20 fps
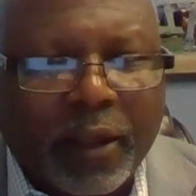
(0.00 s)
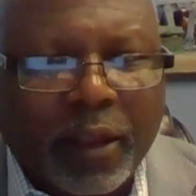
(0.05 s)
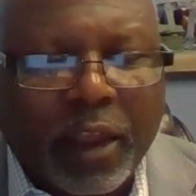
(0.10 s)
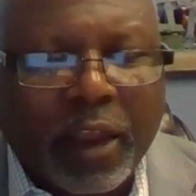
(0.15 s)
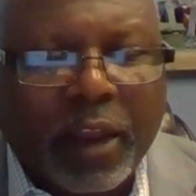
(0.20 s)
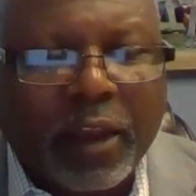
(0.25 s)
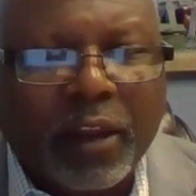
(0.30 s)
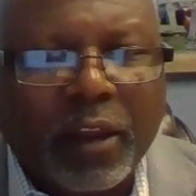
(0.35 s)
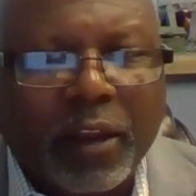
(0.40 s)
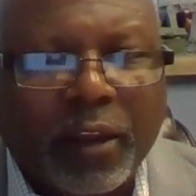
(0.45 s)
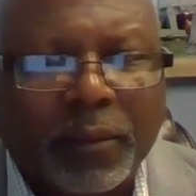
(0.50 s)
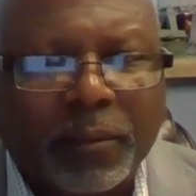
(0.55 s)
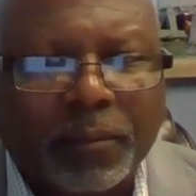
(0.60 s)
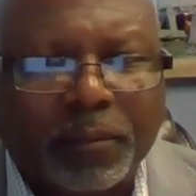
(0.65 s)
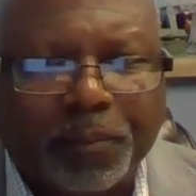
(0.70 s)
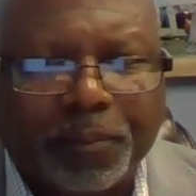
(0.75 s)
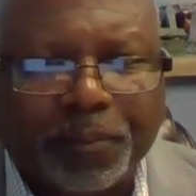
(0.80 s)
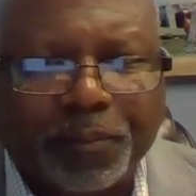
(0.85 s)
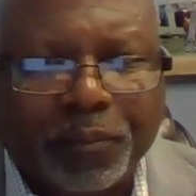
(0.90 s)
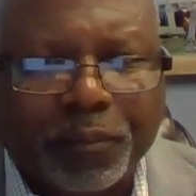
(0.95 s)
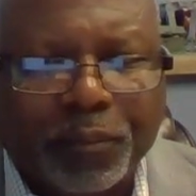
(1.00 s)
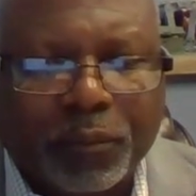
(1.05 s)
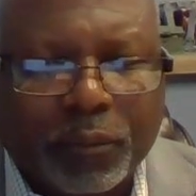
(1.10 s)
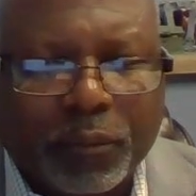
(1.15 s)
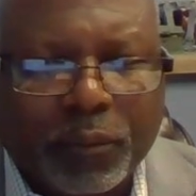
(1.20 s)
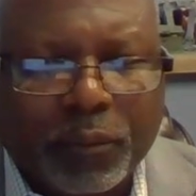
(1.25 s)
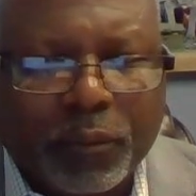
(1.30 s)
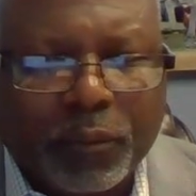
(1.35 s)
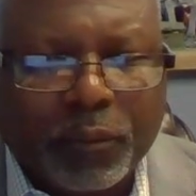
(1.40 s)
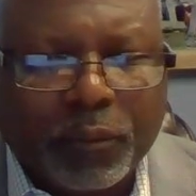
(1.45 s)
any
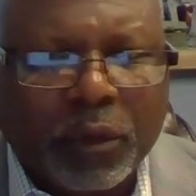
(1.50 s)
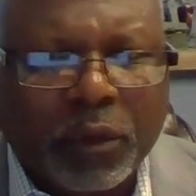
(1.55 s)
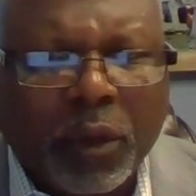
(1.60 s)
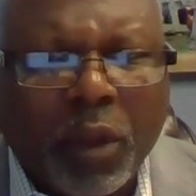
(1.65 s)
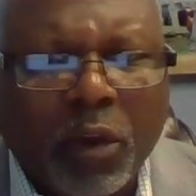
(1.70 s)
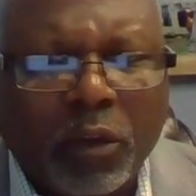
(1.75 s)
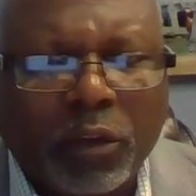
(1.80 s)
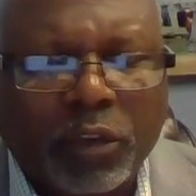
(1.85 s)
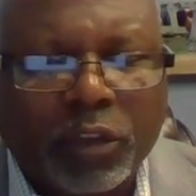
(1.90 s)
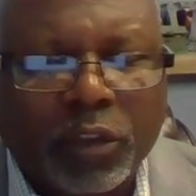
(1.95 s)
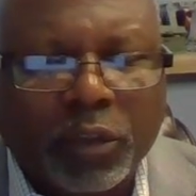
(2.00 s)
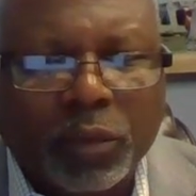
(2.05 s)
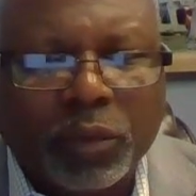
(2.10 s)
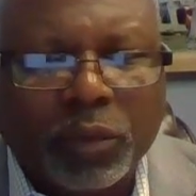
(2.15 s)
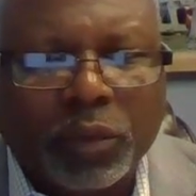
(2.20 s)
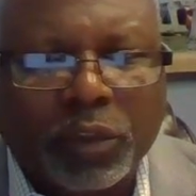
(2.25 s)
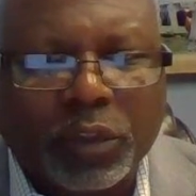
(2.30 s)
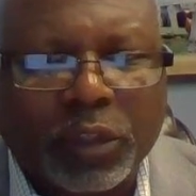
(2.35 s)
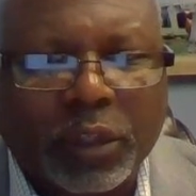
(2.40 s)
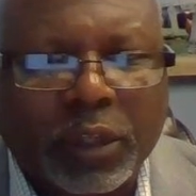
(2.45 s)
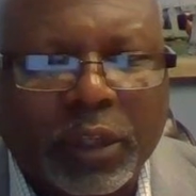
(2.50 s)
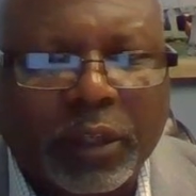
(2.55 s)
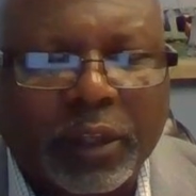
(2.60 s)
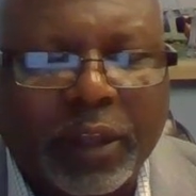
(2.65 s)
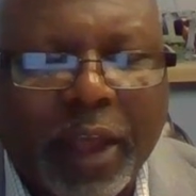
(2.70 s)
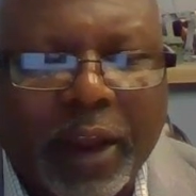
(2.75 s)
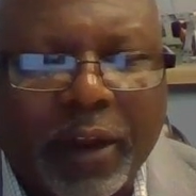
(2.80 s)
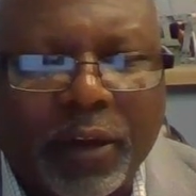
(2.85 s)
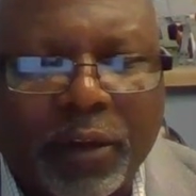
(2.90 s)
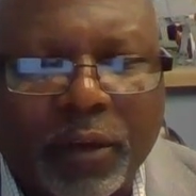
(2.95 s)
lawsuits
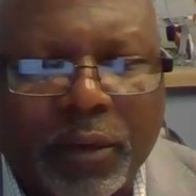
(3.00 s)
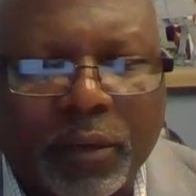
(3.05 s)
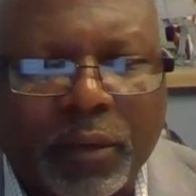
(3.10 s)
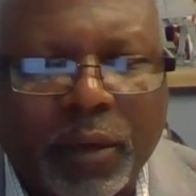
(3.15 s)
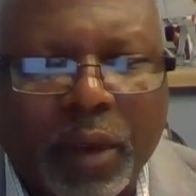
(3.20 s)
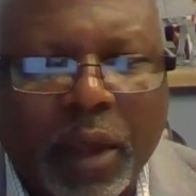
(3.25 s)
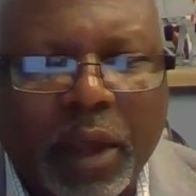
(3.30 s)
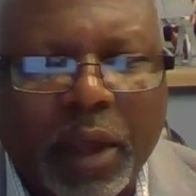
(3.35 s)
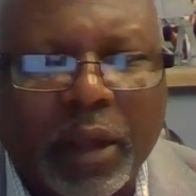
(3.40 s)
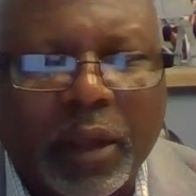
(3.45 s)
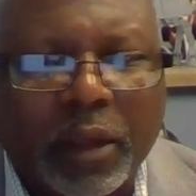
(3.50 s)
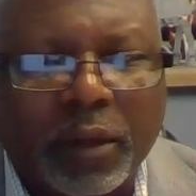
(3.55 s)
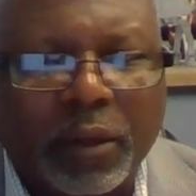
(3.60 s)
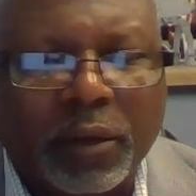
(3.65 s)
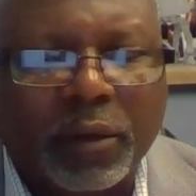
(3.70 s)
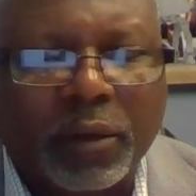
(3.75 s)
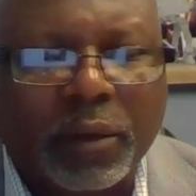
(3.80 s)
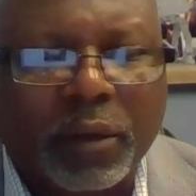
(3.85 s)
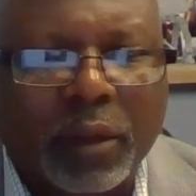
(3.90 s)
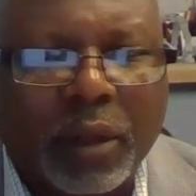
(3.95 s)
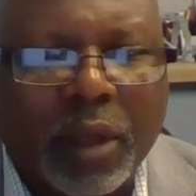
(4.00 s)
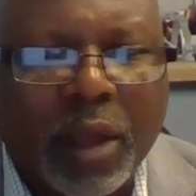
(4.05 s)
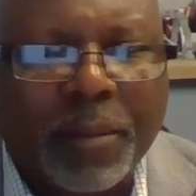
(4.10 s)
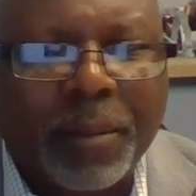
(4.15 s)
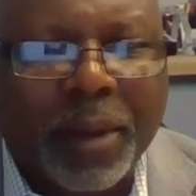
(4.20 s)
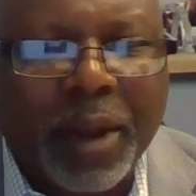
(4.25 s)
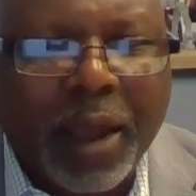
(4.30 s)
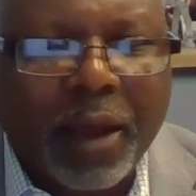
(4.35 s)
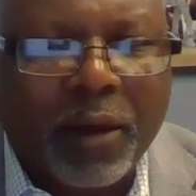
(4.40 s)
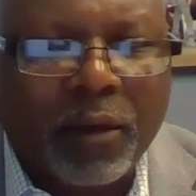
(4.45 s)
that are
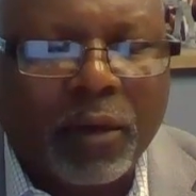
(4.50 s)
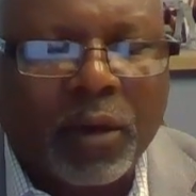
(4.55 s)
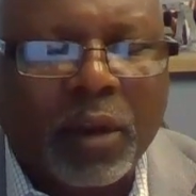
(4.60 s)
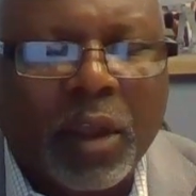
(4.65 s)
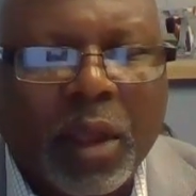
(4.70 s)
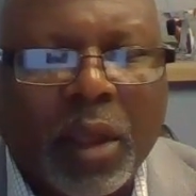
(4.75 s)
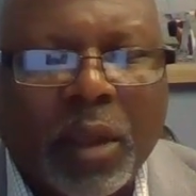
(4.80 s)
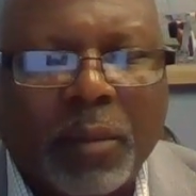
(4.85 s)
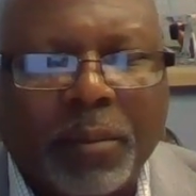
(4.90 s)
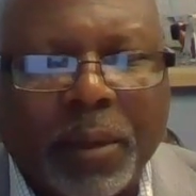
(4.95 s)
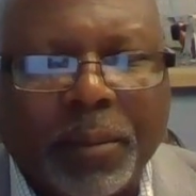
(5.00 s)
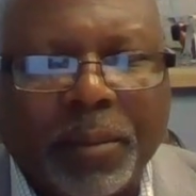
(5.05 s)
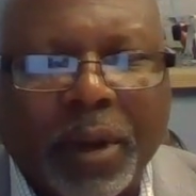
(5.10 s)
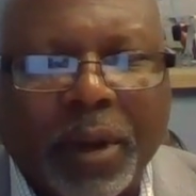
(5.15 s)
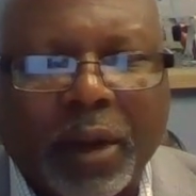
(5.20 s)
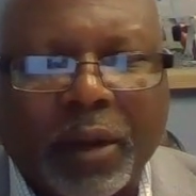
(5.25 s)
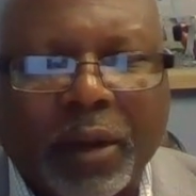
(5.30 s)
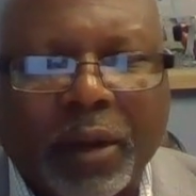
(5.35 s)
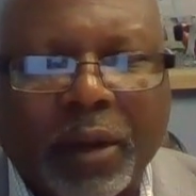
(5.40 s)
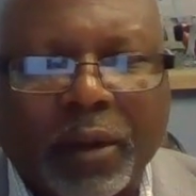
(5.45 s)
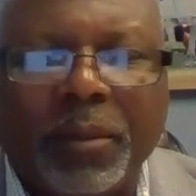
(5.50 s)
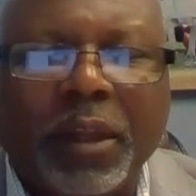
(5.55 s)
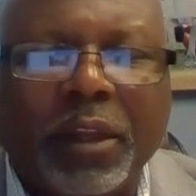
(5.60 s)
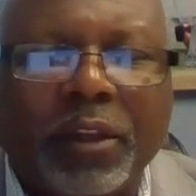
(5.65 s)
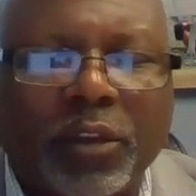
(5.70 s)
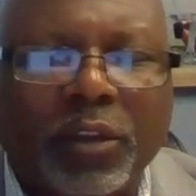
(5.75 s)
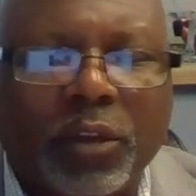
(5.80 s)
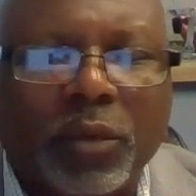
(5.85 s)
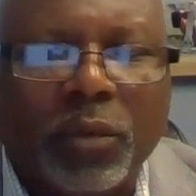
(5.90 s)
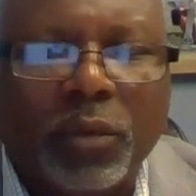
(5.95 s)
coming out, people that are going to be
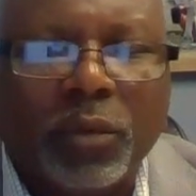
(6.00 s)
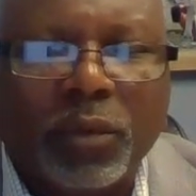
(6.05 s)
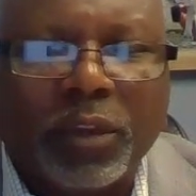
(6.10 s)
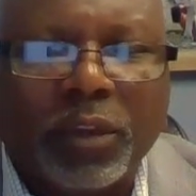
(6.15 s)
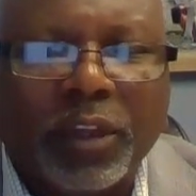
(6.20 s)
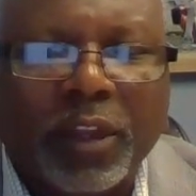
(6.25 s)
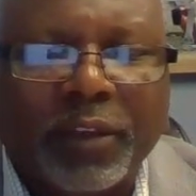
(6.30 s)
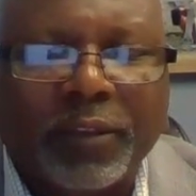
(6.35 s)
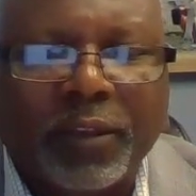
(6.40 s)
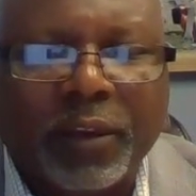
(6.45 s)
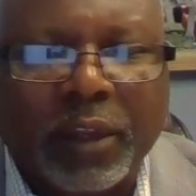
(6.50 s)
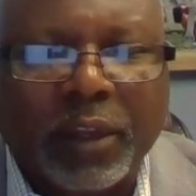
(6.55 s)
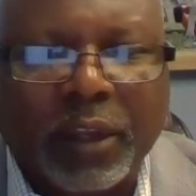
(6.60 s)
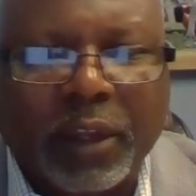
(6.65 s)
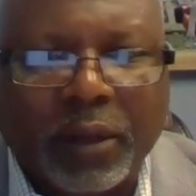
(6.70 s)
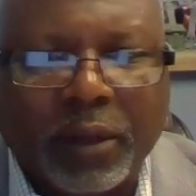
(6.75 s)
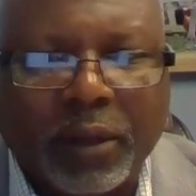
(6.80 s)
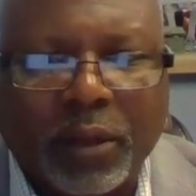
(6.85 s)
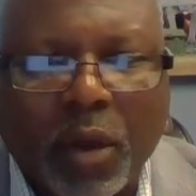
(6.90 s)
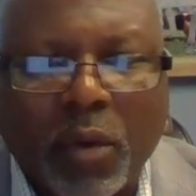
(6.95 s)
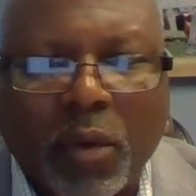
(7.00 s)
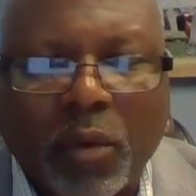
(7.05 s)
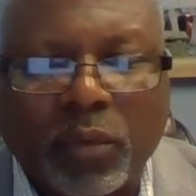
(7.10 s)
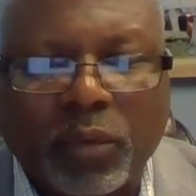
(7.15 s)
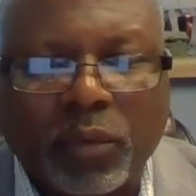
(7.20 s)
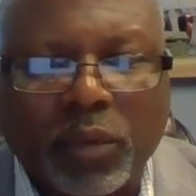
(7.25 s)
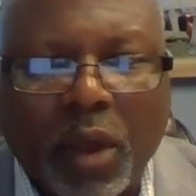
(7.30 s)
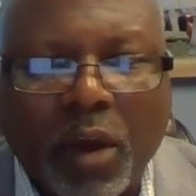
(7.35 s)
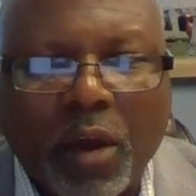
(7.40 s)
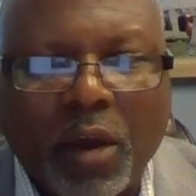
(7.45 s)
sued civilly,
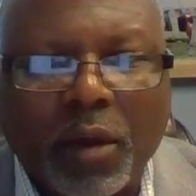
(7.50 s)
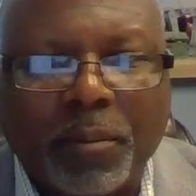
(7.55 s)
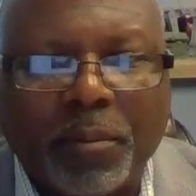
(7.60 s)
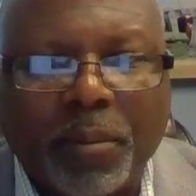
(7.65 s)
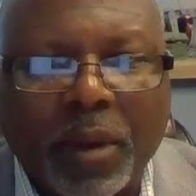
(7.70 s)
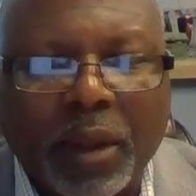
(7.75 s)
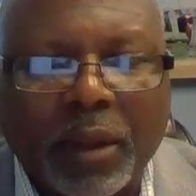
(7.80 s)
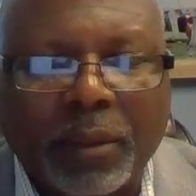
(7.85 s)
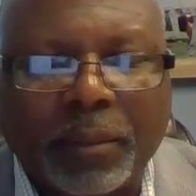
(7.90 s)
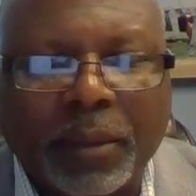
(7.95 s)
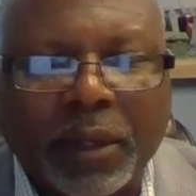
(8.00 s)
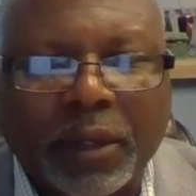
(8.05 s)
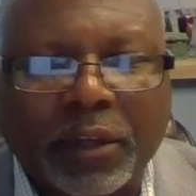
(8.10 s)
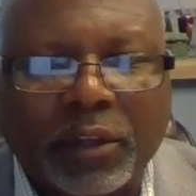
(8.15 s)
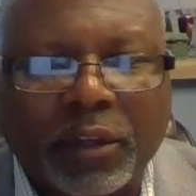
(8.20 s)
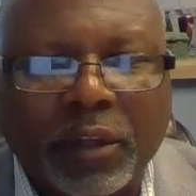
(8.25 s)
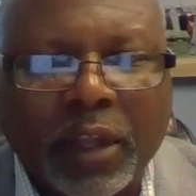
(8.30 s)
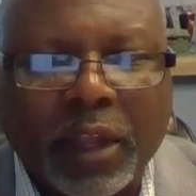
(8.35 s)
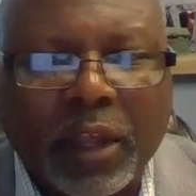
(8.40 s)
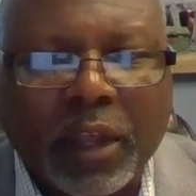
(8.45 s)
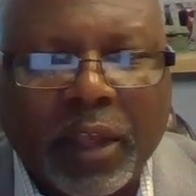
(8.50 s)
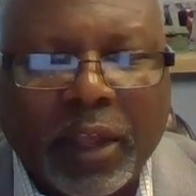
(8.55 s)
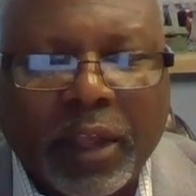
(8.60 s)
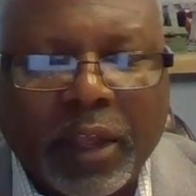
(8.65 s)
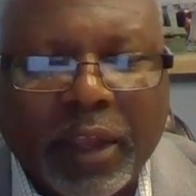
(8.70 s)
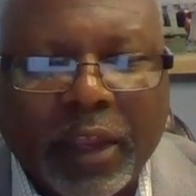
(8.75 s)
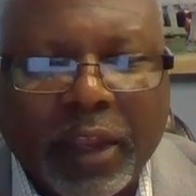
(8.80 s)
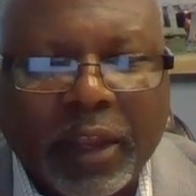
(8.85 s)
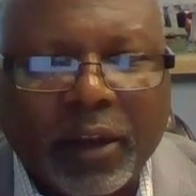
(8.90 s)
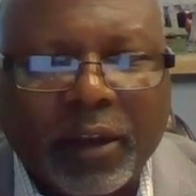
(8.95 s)
those are published
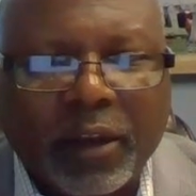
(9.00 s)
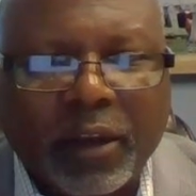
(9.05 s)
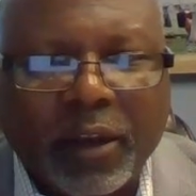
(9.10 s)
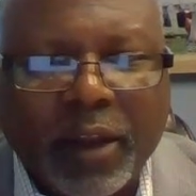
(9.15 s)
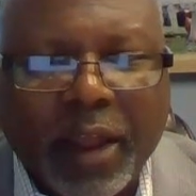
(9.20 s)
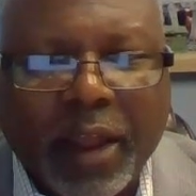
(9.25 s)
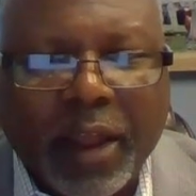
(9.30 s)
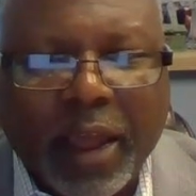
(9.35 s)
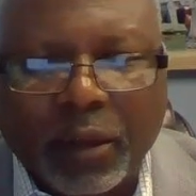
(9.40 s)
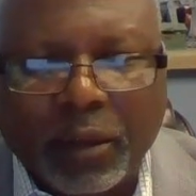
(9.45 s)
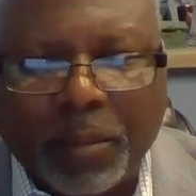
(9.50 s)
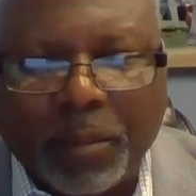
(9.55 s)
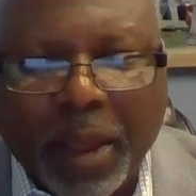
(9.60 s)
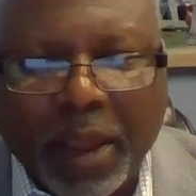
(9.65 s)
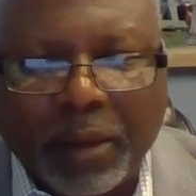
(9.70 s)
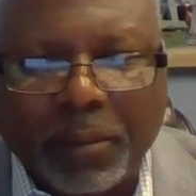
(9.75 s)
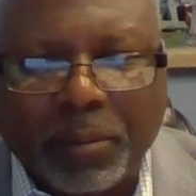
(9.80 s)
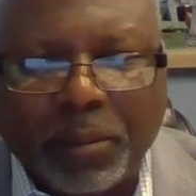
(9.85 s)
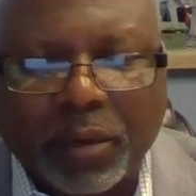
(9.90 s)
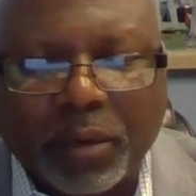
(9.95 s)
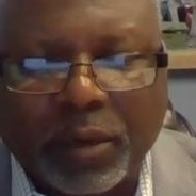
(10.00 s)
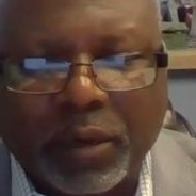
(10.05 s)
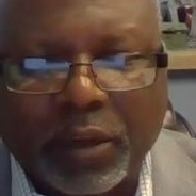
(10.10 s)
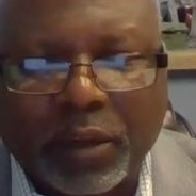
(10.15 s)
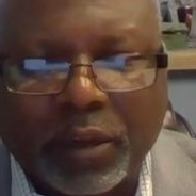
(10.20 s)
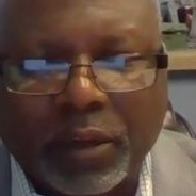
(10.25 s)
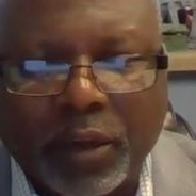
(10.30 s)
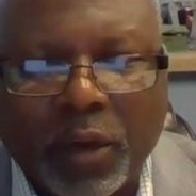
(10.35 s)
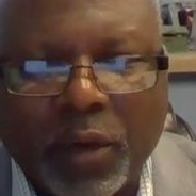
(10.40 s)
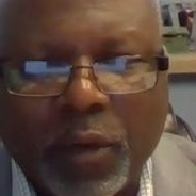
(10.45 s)
in the daily papers.
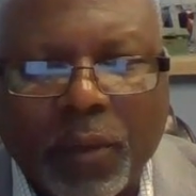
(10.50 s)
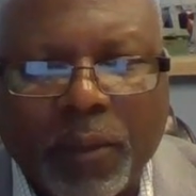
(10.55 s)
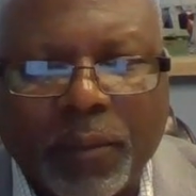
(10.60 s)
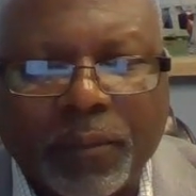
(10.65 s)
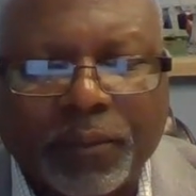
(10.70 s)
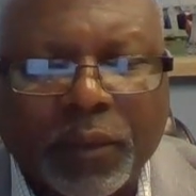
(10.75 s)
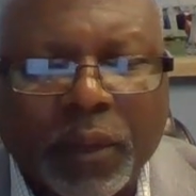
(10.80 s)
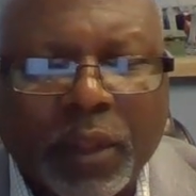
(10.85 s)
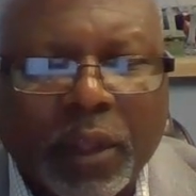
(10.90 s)
So